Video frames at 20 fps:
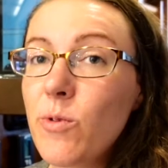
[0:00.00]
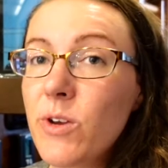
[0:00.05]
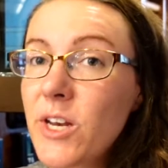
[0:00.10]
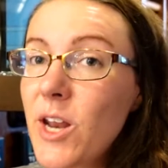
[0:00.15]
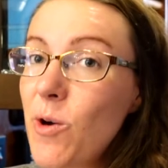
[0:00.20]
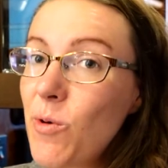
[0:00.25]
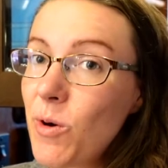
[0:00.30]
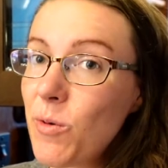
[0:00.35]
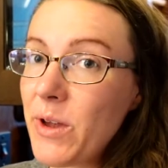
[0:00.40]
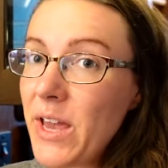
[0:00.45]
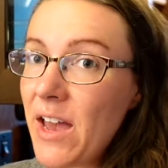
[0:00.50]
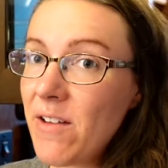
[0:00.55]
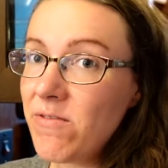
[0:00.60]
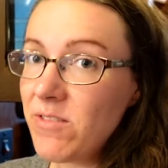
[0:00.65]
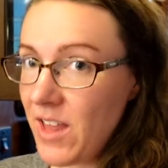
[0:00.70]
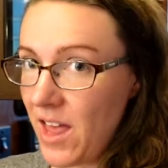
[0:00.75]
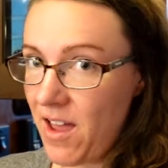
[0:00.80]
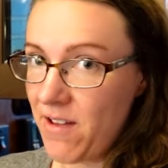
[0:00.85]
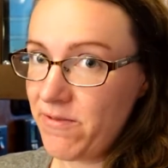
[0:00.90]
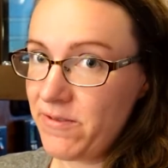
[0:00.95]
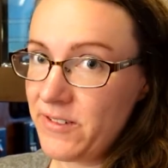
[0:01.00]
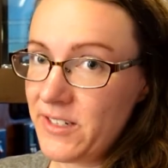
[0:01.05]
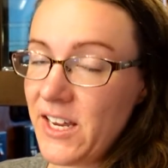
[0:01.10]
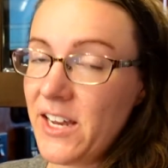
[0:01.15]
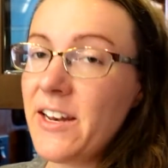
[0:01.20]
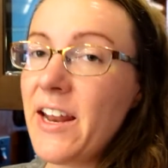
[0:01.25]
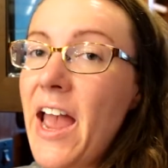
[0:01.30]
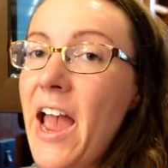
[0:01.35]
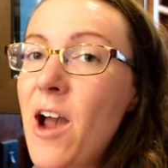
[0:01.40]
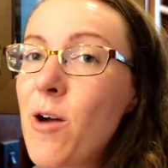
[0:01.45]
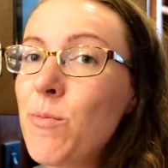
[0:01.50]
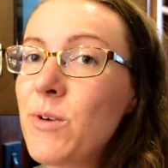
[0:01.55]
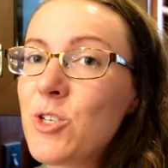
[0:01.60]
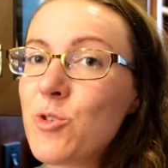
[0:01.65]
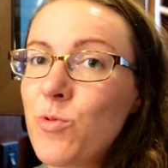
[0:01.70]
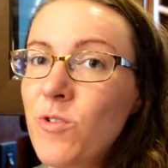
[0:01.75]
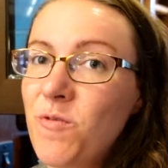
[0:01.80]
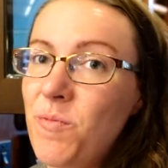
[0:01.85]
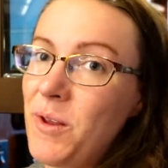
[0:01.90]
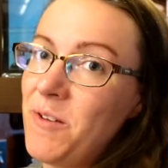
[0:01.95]
we know what we have left and how much
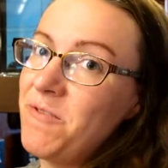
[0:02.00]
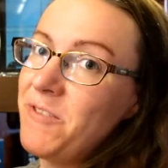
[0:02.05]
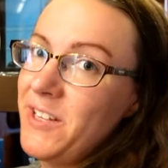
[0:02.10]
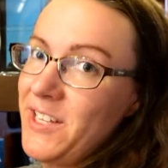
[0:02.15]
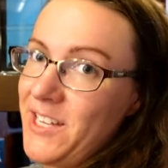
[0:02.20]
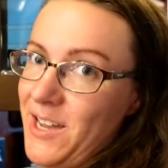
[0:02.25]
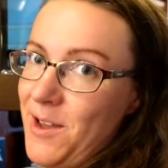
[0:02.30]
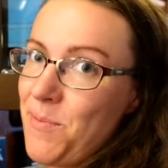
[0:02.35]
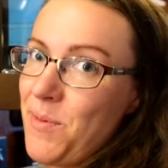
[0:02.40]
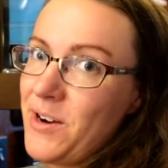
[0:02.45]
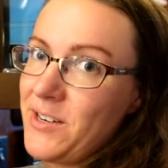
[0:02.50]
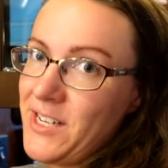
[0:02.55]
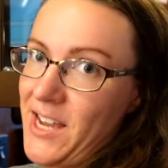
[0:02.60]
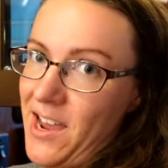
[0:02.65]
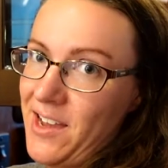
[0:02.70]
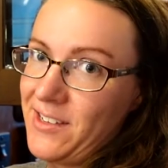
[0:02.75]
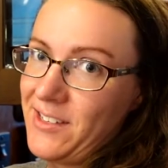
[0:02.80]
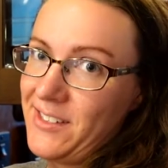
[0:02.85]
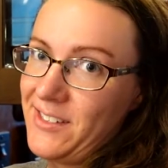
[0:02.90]
we've been filling up our tanks.